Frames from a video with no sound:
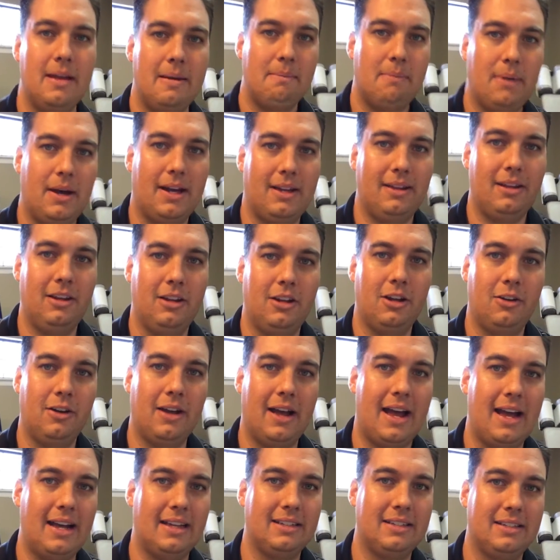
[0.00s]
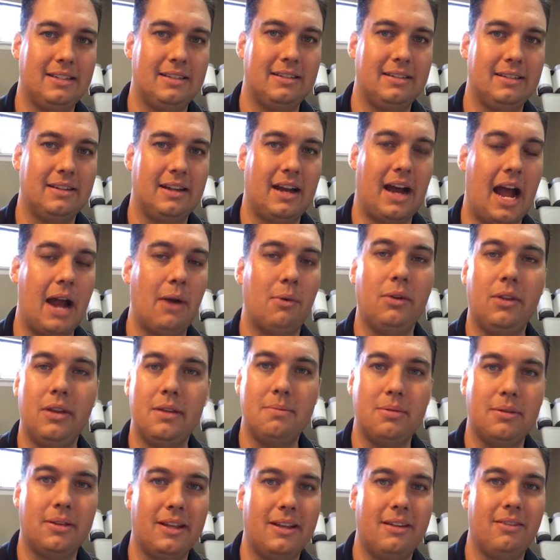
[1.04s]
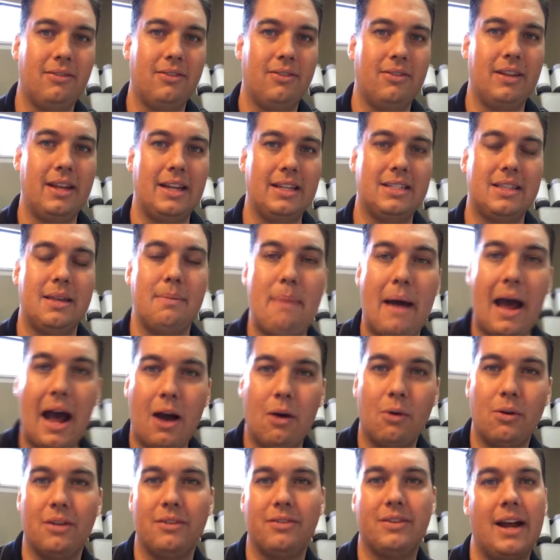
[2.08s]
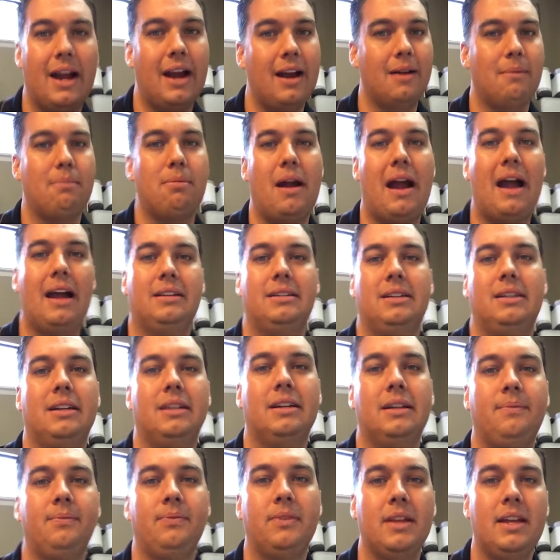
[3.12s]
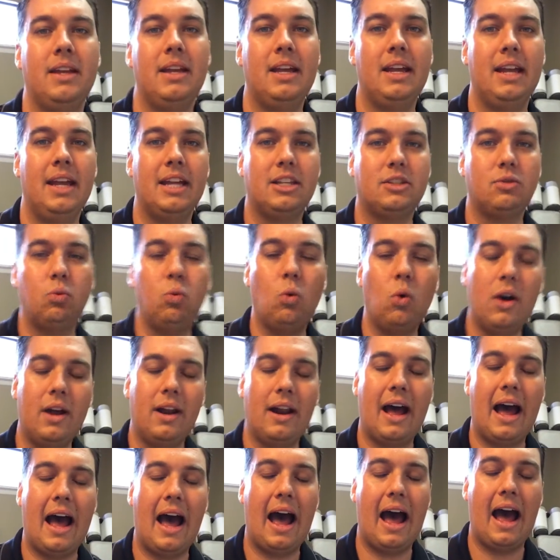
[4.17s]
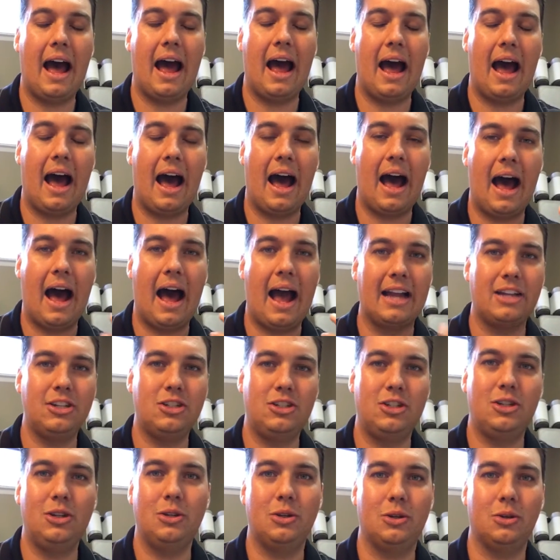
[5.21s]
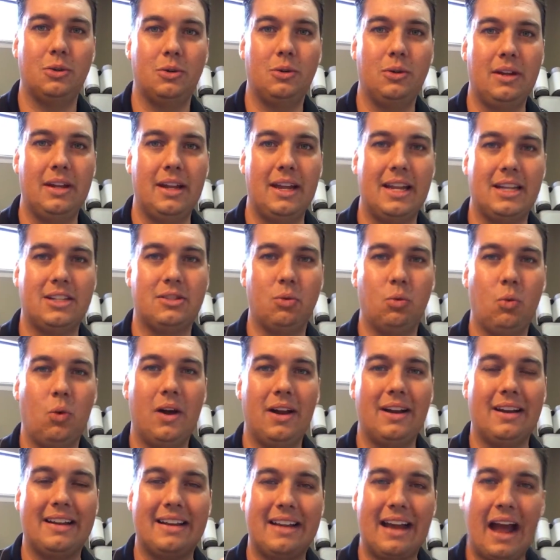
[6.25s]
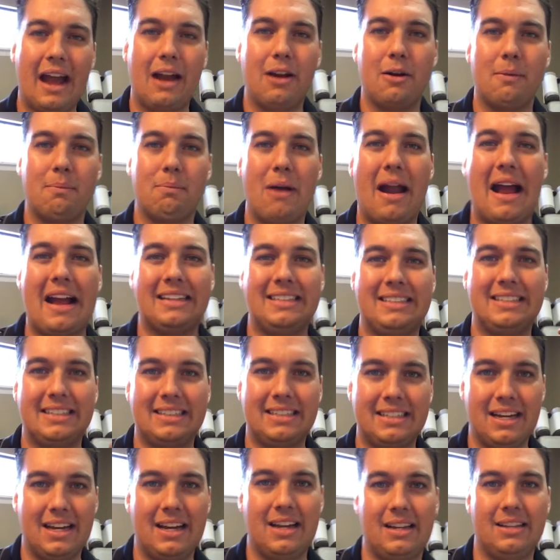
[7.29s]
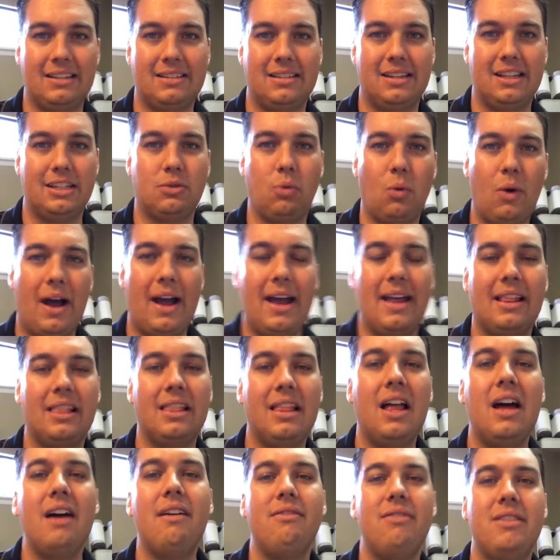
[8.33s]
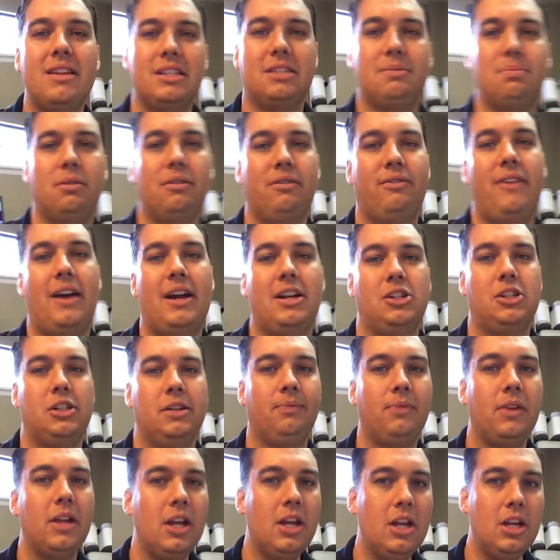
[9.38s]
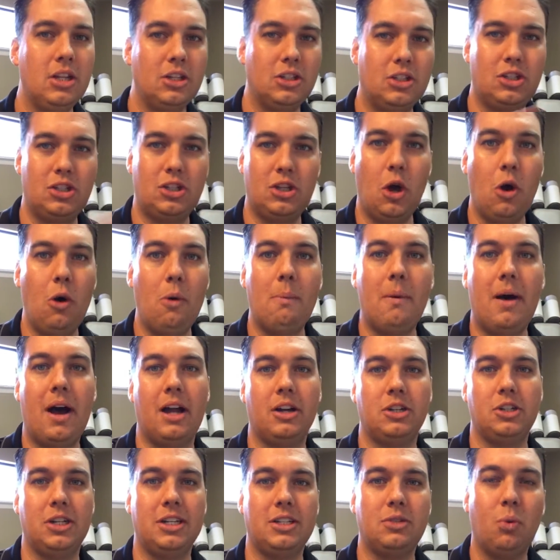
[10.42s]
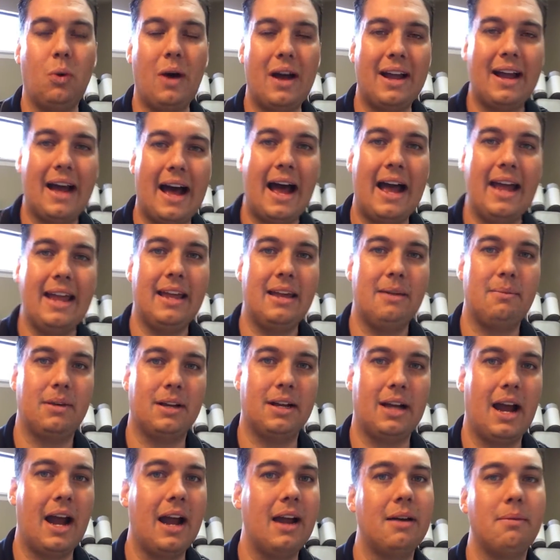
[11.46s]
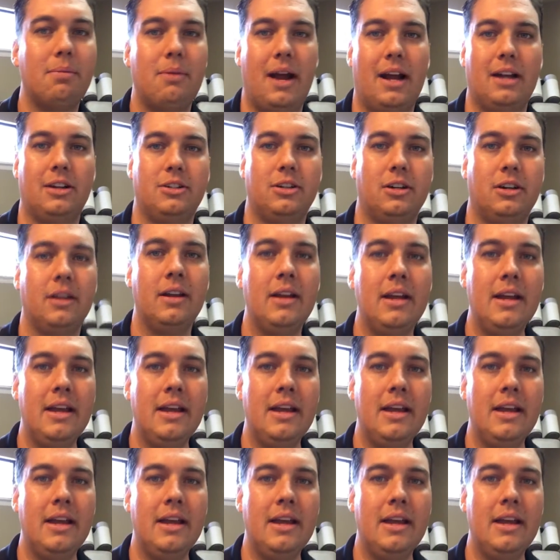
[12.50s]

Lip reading: But guys, I really believe it's the power of chiropractic. It's what I do. It's what chiropractic does. It's why I love this profession so much. It's why I am a chiropractor.